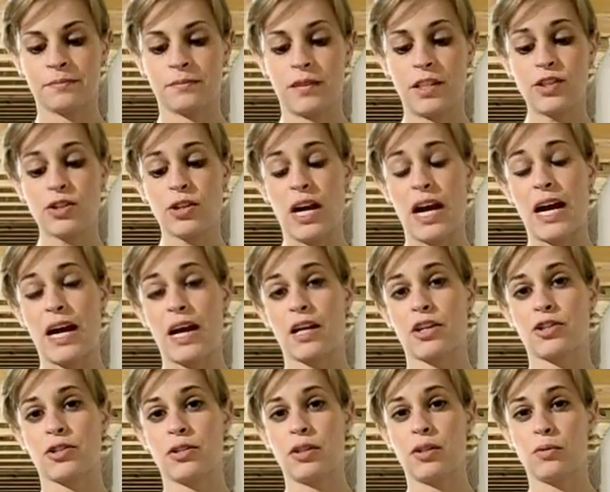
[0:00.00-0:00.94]
these are
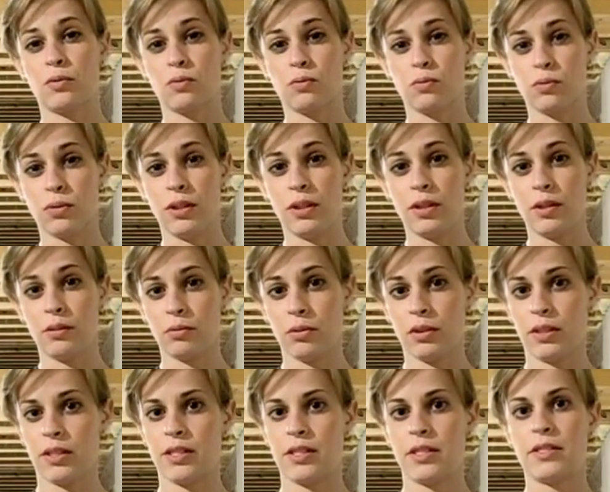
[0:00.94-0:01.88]
actually really,
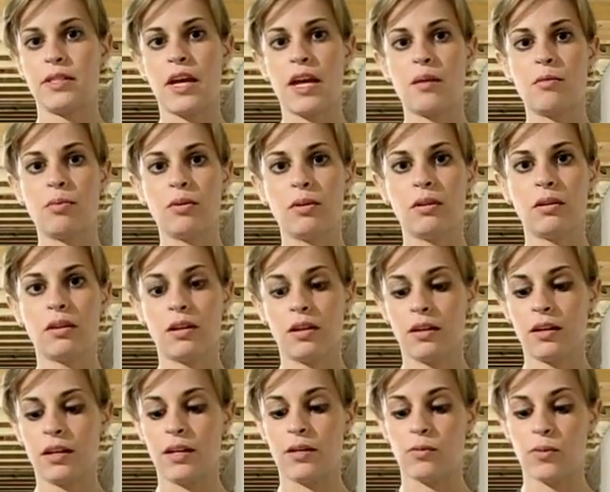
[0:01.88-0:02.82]
really stable
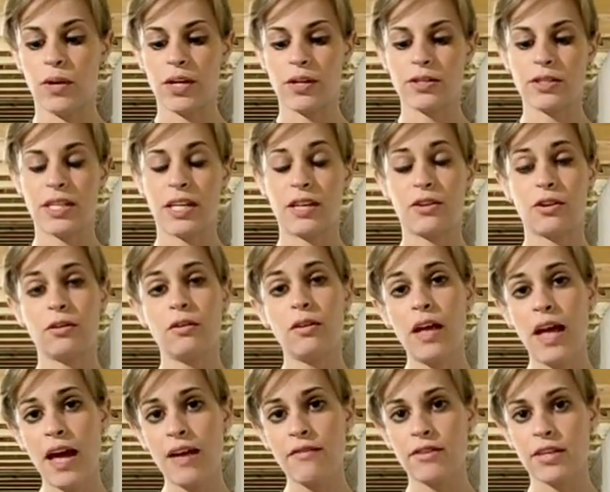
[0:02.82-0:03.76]
in rail stand. They're a
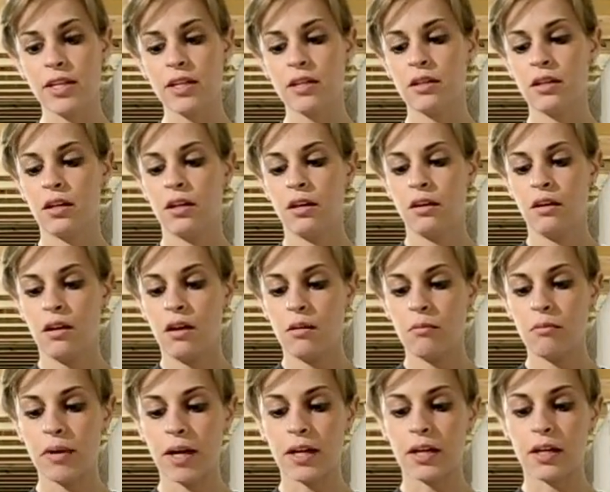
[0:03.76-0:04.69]
little heavy,
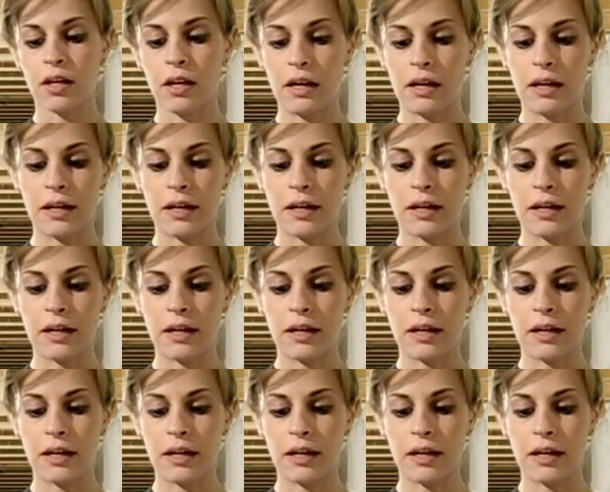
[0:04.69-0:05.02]
but